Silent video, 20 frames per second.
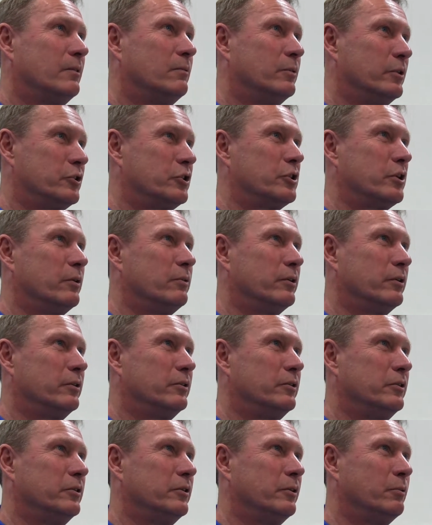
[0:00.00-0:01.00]
was so
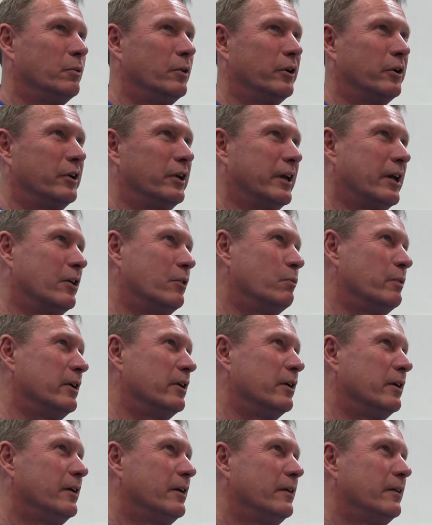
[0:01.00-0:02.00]
that they weren't going to get a
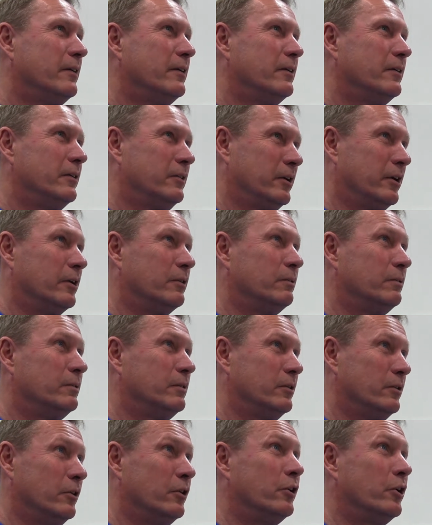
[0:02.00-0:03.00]
winner, you know,
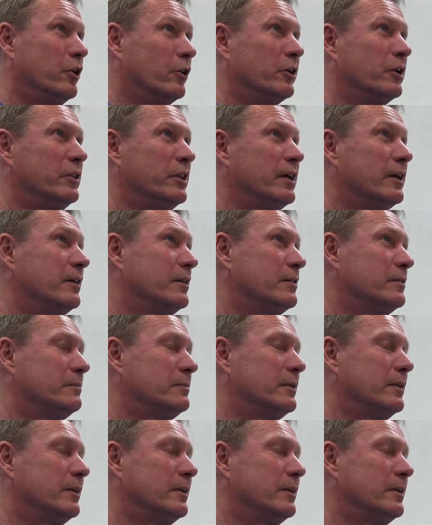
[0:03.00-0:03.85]
early on in the year.